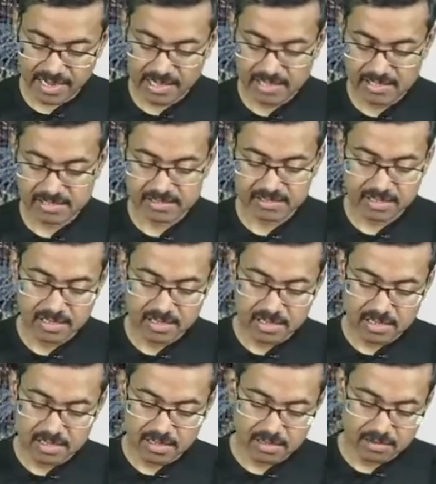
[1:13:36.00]
cells,
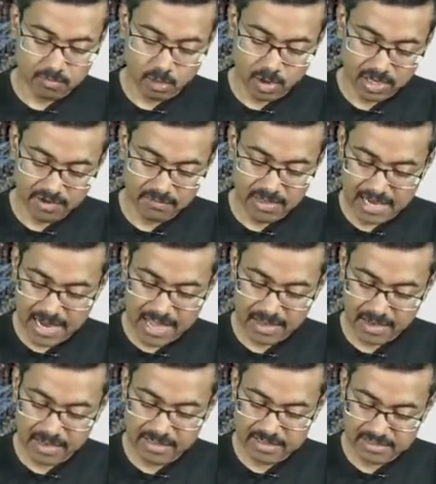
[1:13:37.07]
what if the
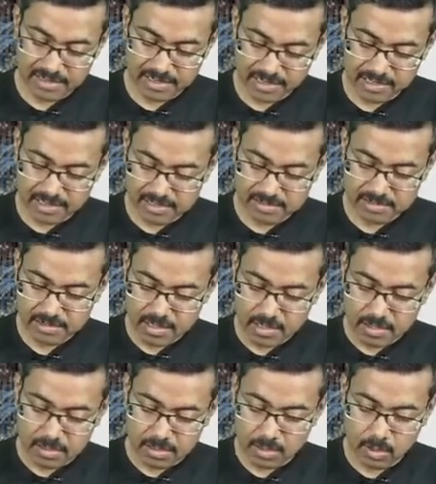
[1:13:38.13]
Langerhans cells
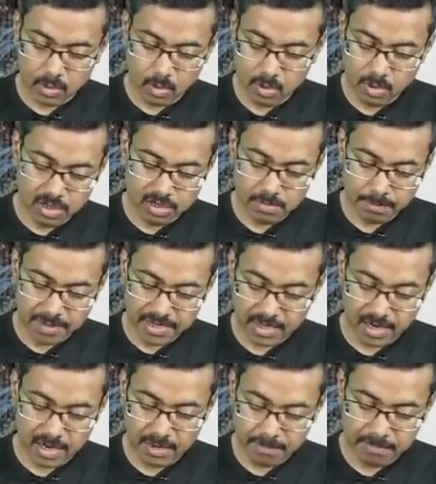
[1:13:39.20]
don't
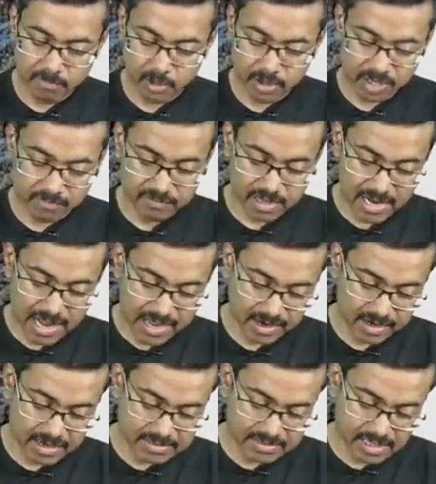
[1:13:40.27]
pick up, what if the
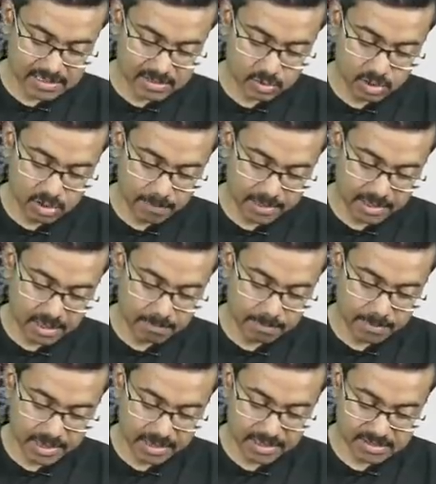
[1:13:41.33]
Langerhans cells don't pick
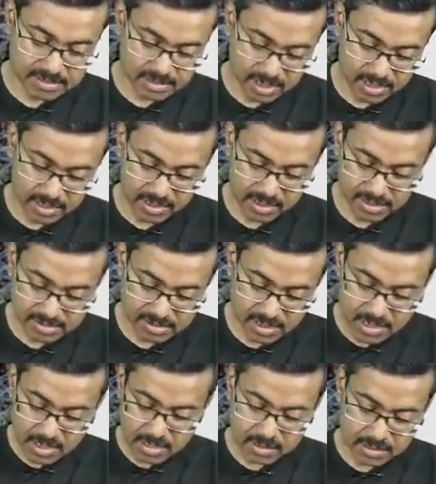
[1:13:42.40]
up Pakistanis?
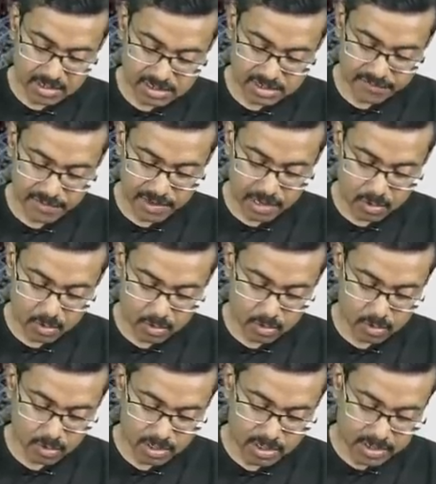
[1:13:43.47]
This
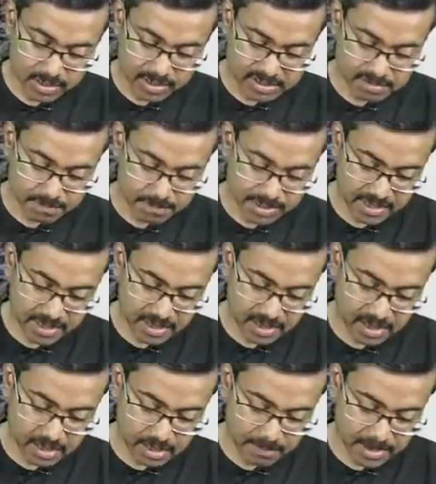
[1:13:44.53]
fellow is
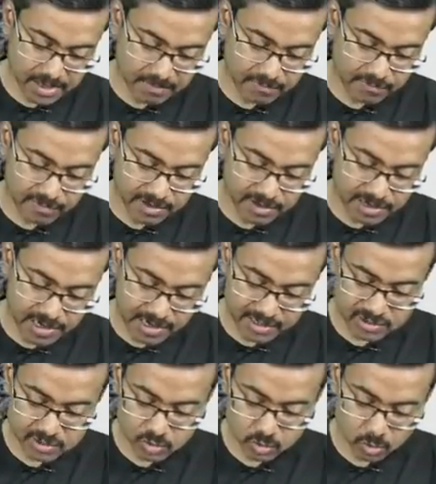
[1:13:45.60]
picking up, and
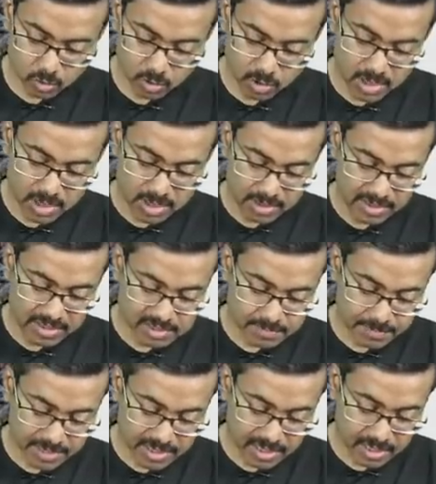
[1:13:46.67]
weirdly so,
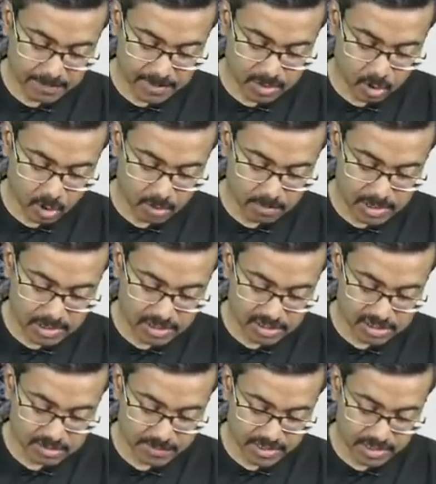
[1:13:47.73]
he's picking up a normal
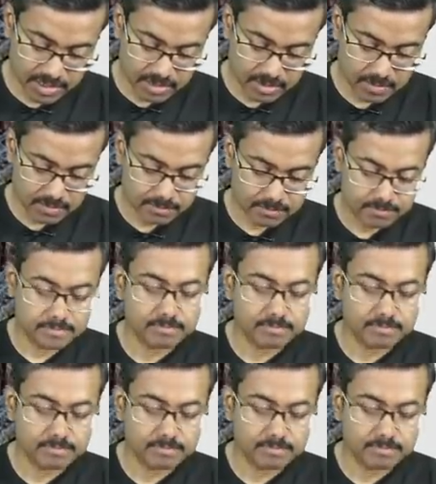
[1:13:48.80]
Kashmiri.